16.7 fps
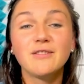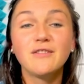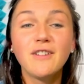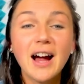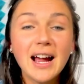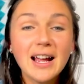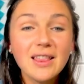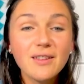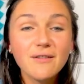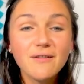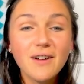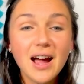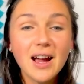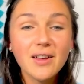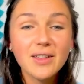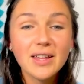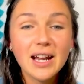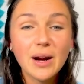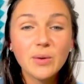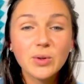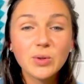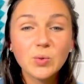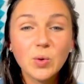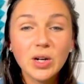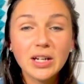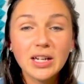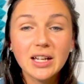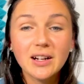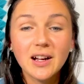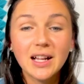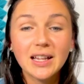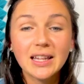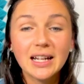find the file that I was
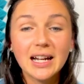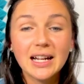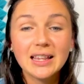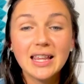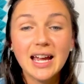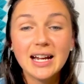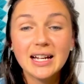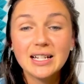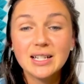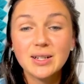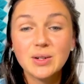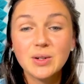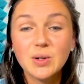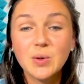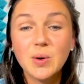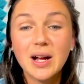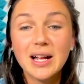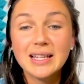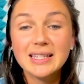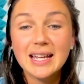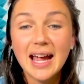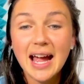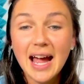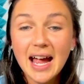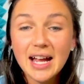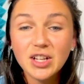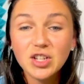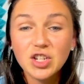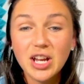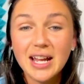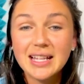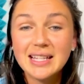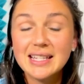working on that I'd like to
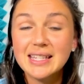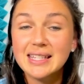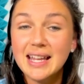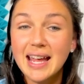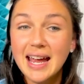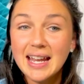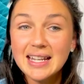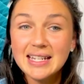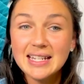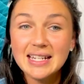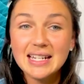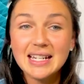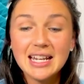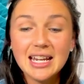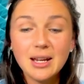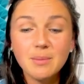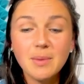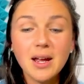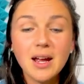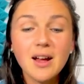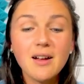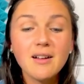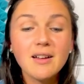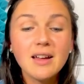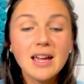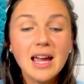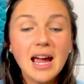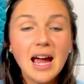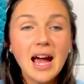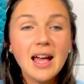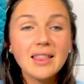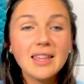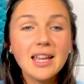attach and send in an email,
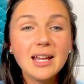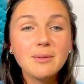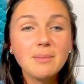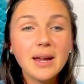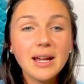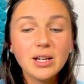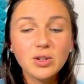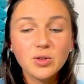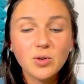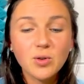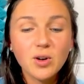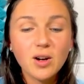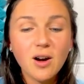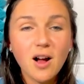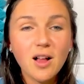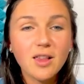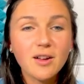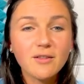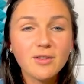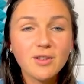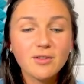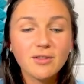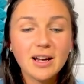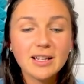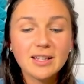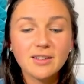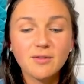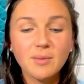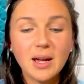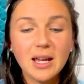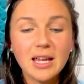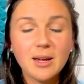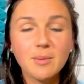and then make sure all of the rest of
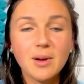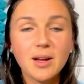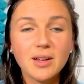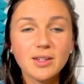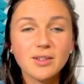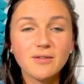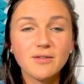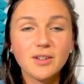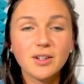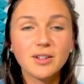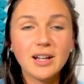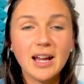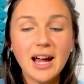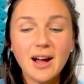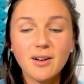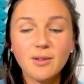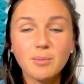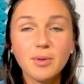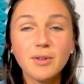my email is filled out